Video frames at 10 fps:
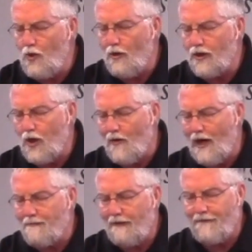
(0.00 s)
will go
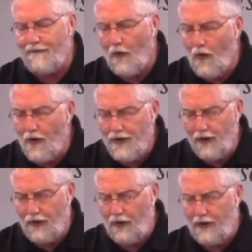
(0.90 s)
on before the
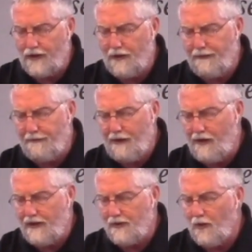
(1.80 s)
Lord to
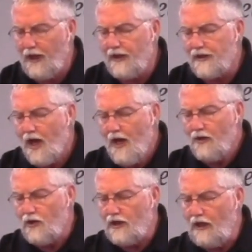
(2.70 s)
prepare his ways,
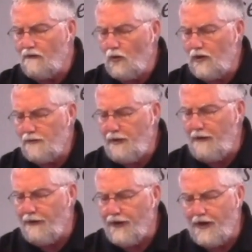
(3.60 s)
to give to his
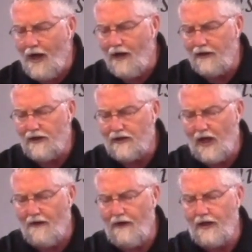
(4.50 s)
people the knowledge of
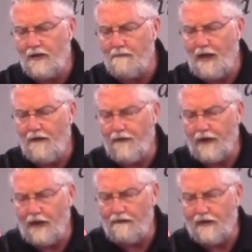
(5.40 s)
salvation by the
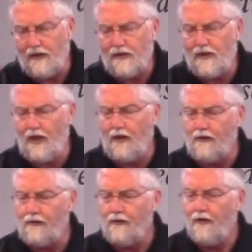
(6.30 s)
forgiveness of
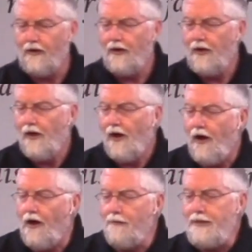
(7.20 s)
sins,
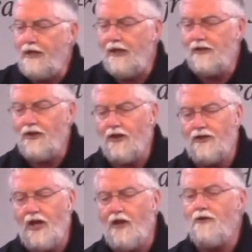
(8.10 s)
all because of the
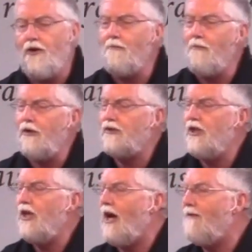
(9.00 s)
tender
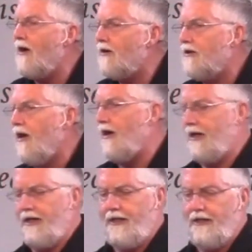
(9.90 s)
mercy of our
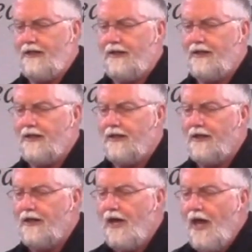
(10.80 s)
God.
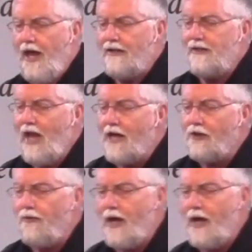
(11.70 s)
And Zechariah